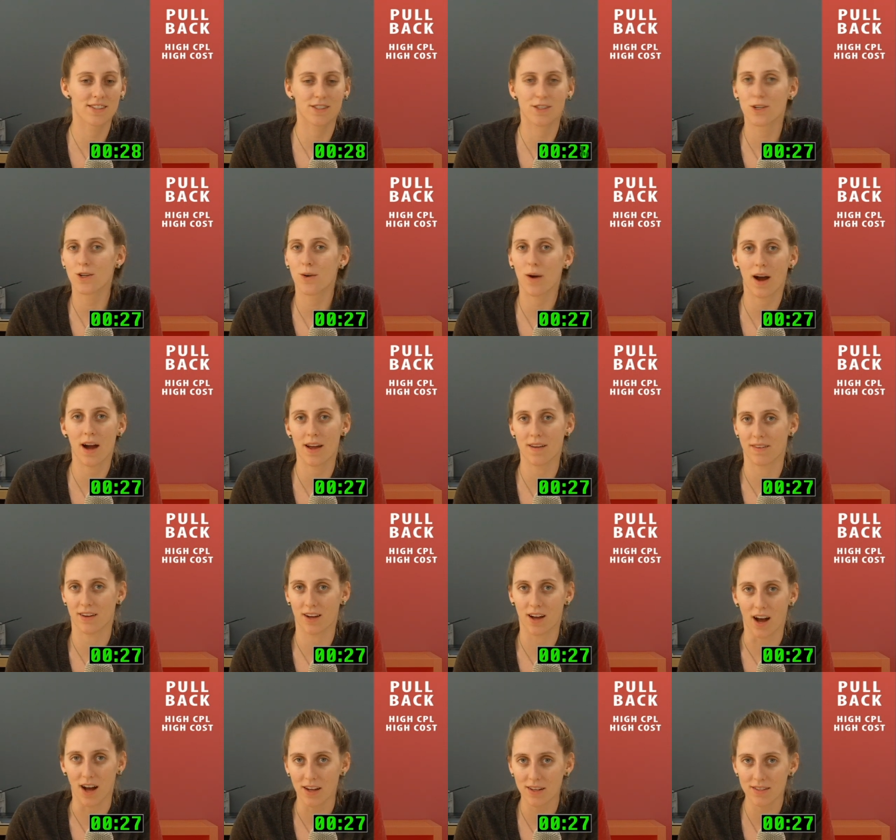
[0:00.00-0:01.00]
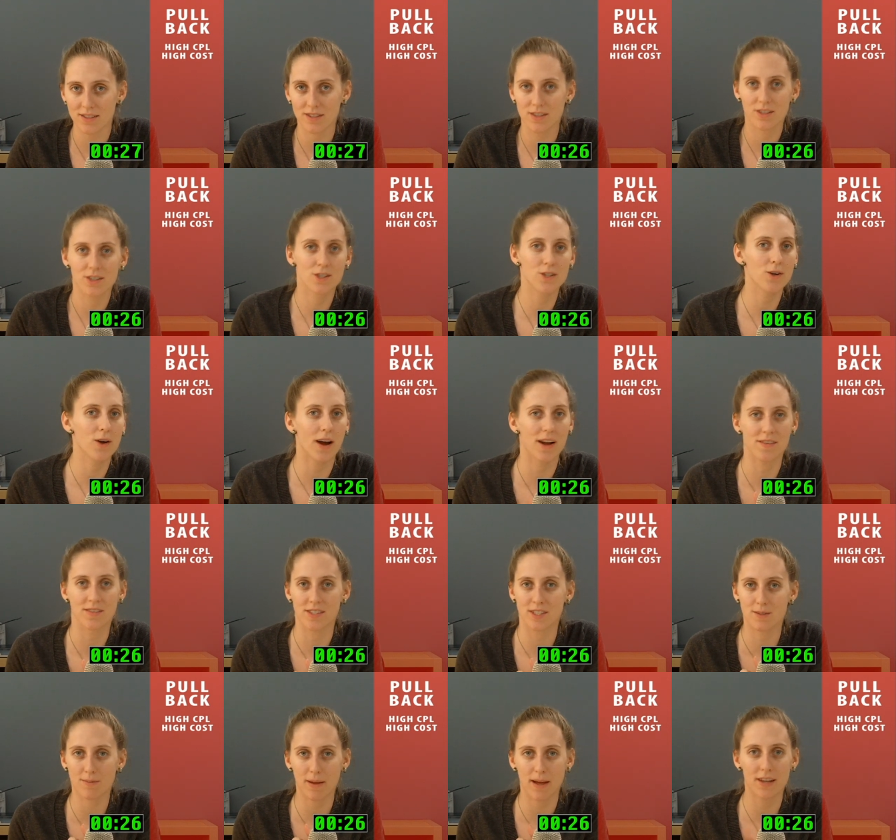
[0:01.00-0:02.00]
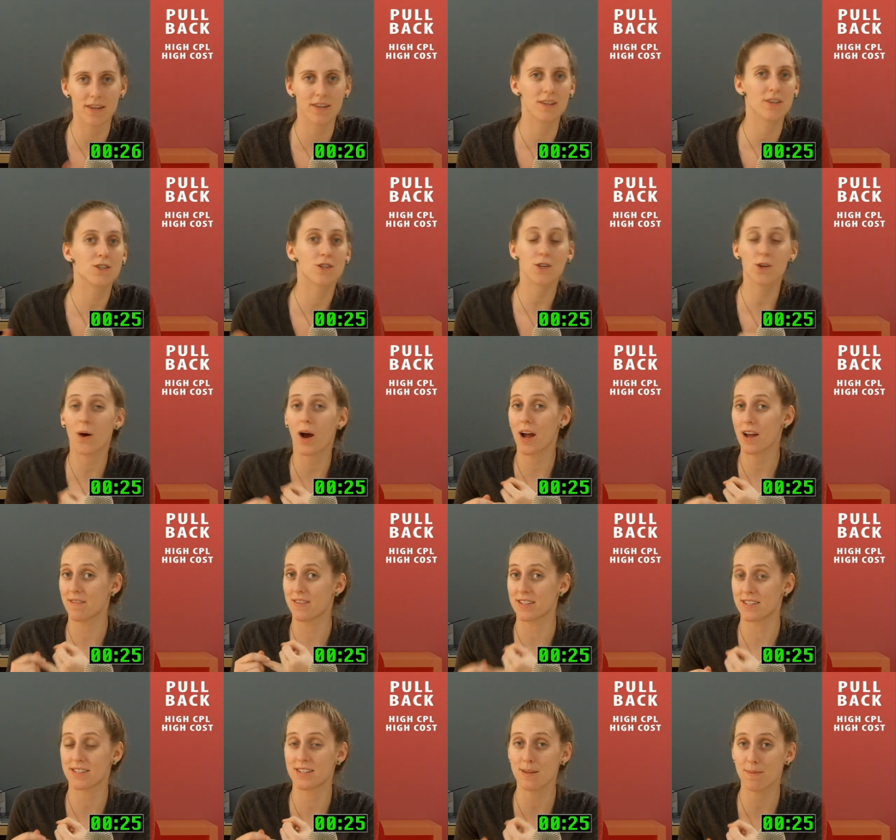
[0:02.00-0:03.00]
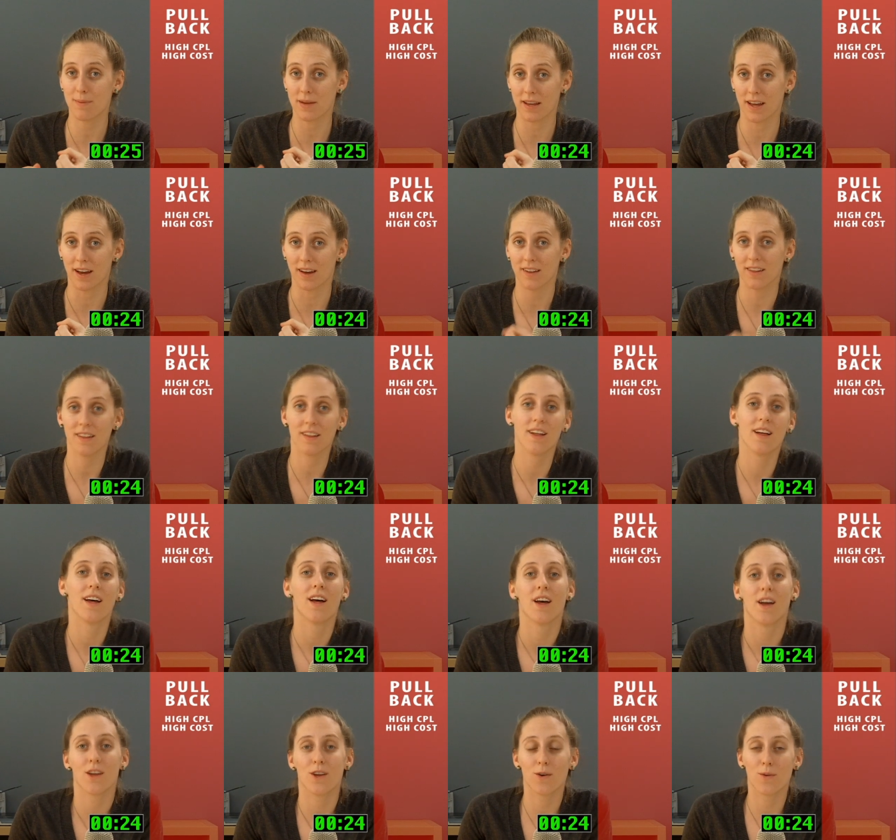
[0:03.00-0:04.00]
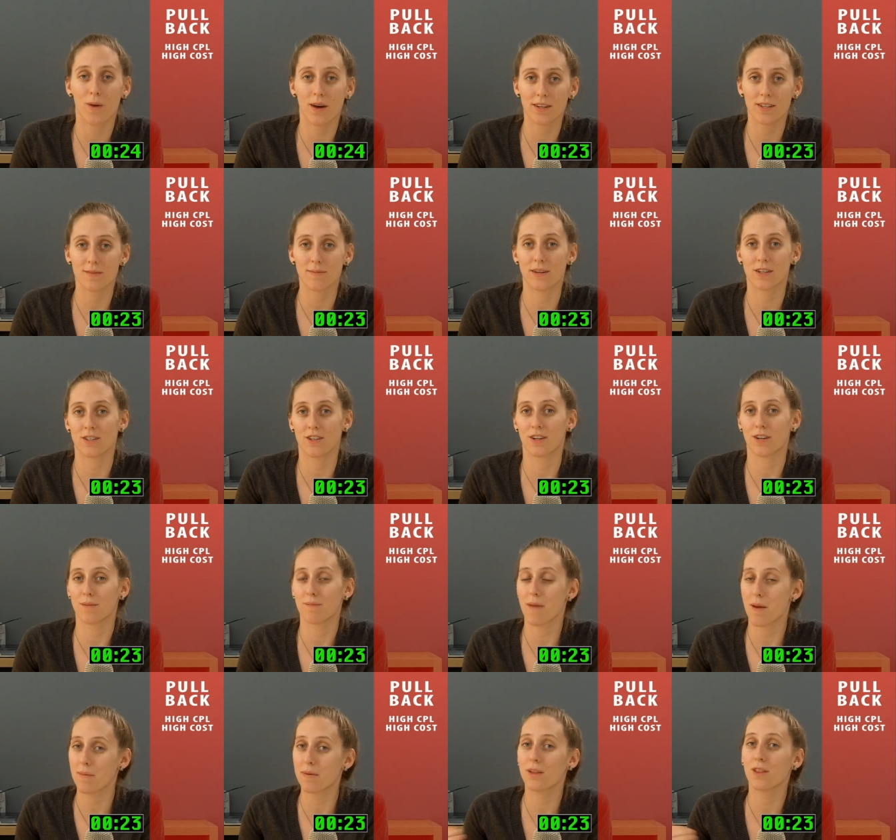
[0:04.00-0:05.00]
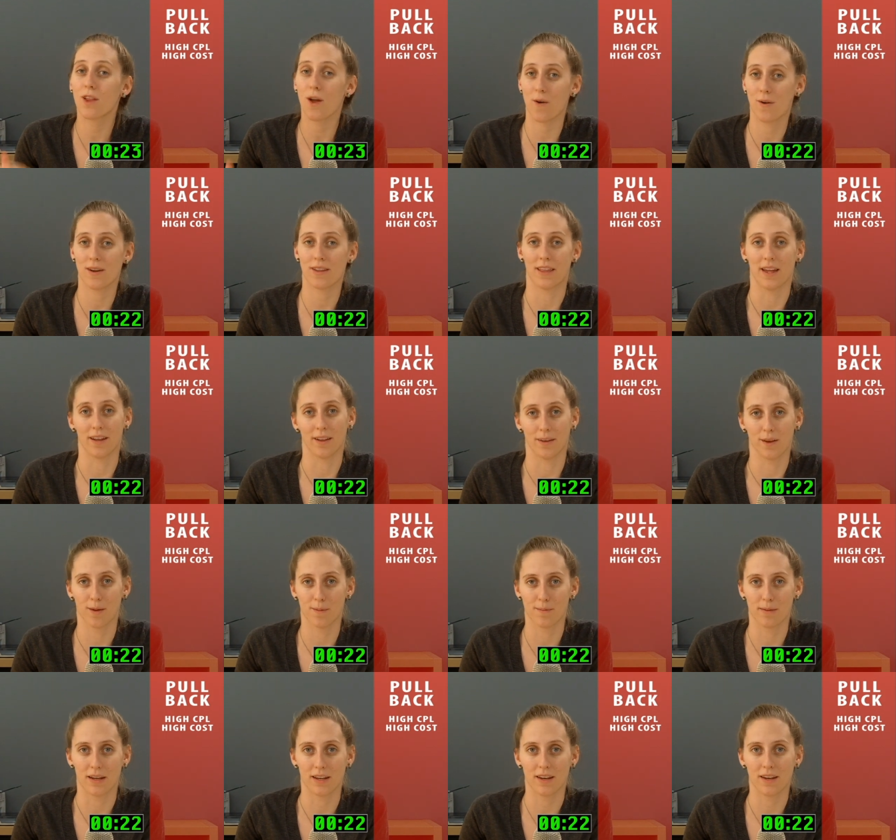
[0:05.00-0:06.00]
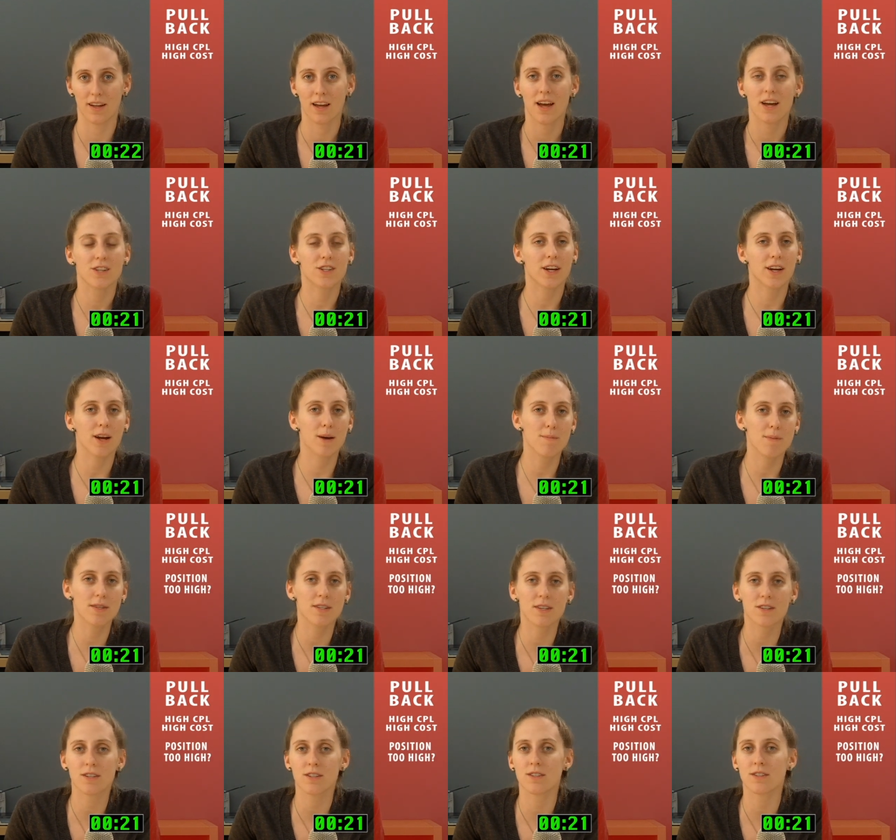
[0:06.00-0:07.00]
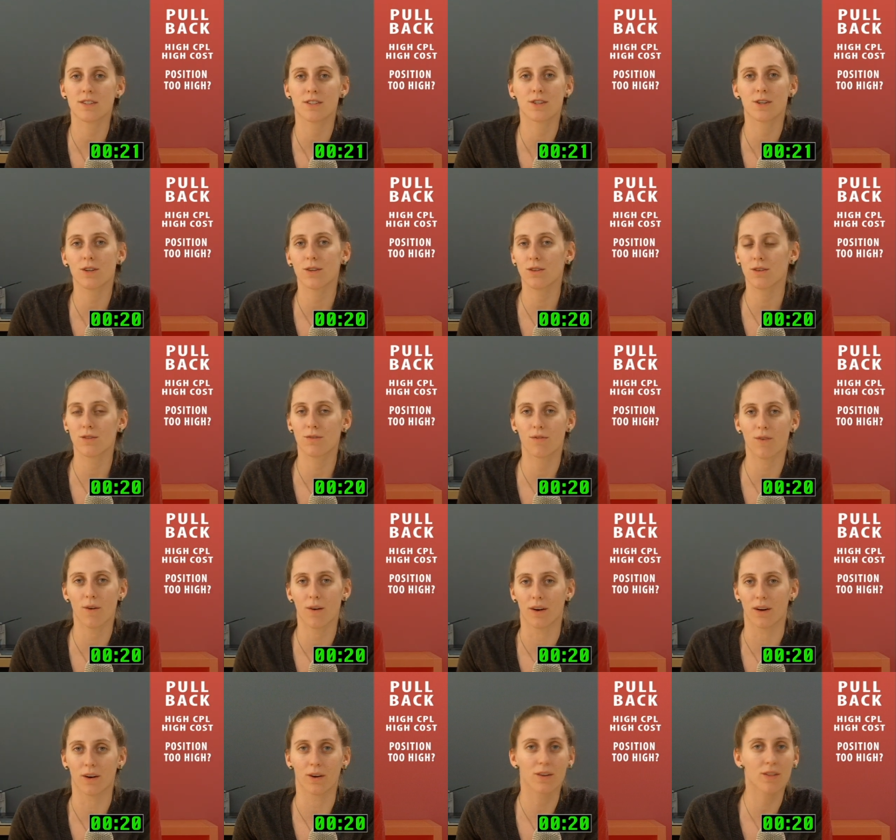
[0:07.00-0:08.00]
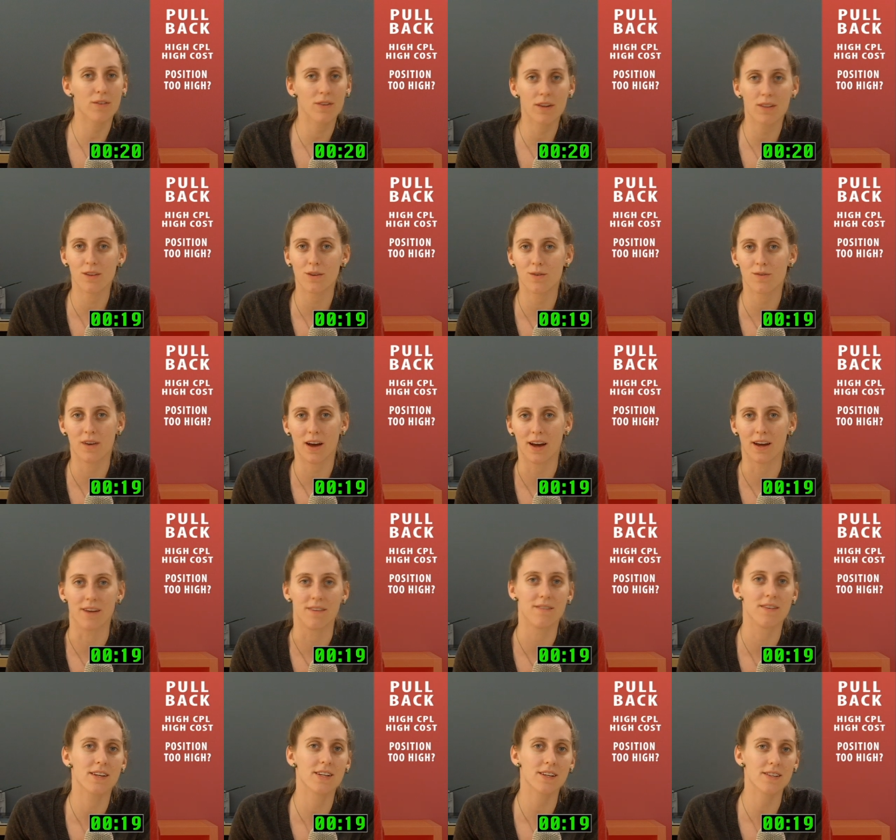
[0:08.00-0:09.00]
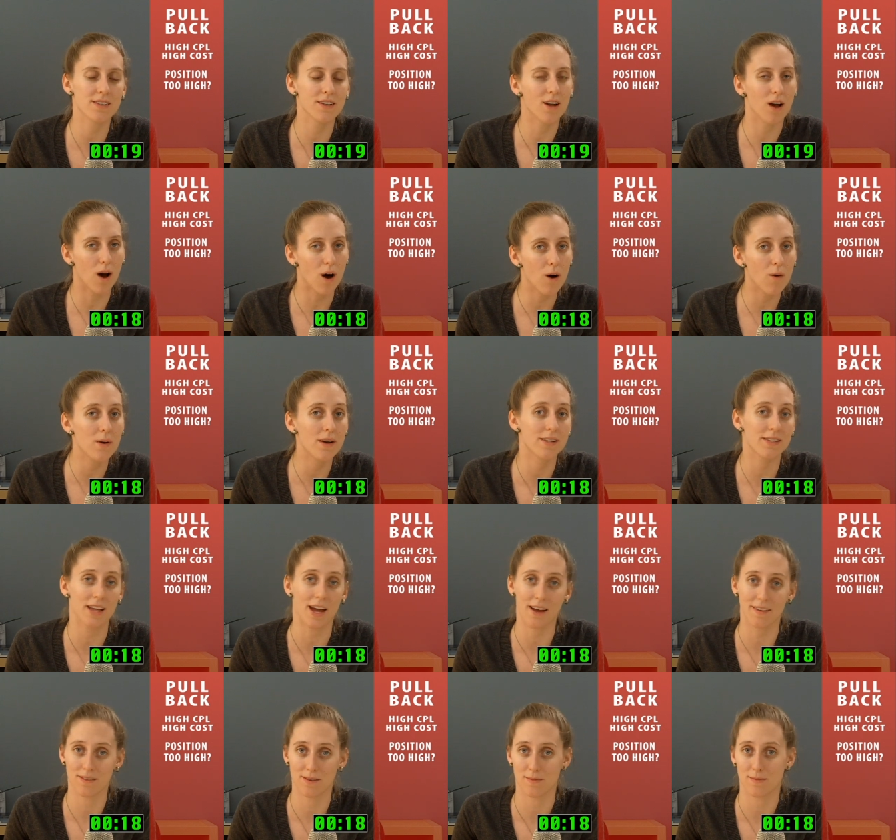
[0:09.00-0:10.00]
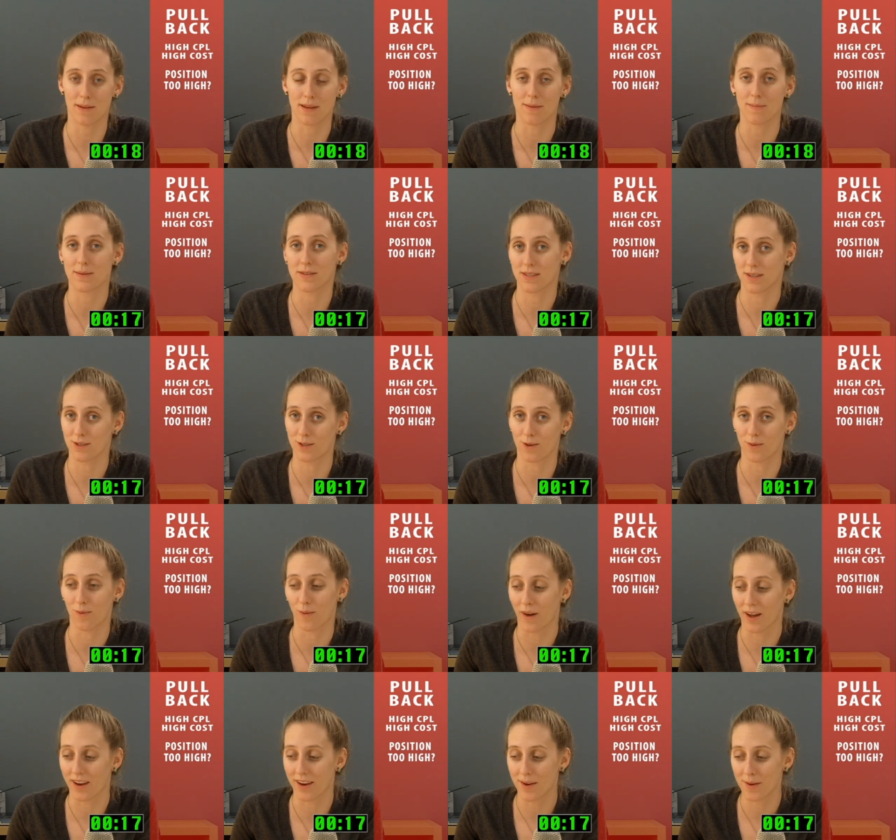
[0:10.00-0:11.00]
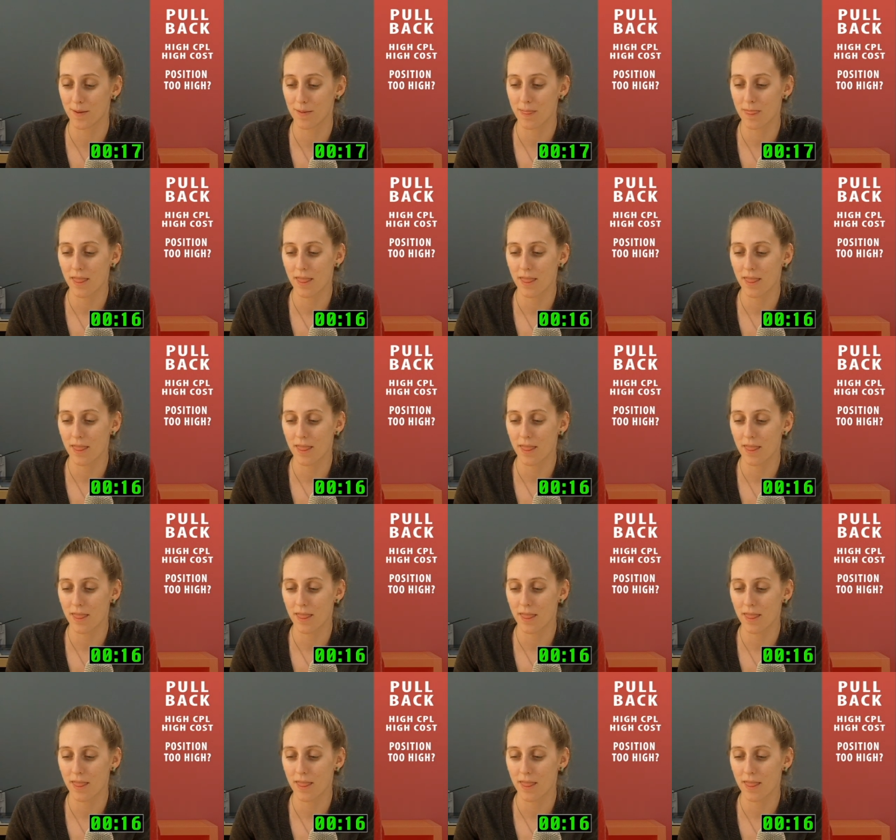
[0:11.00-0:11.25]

it's too high of a cost, too high of a spend, too high of a CPL, you'll want to make sure to maybe lower that a little bit. Check out positions 2 through 4 or 3 through 5. It doesn't always have to be position 1.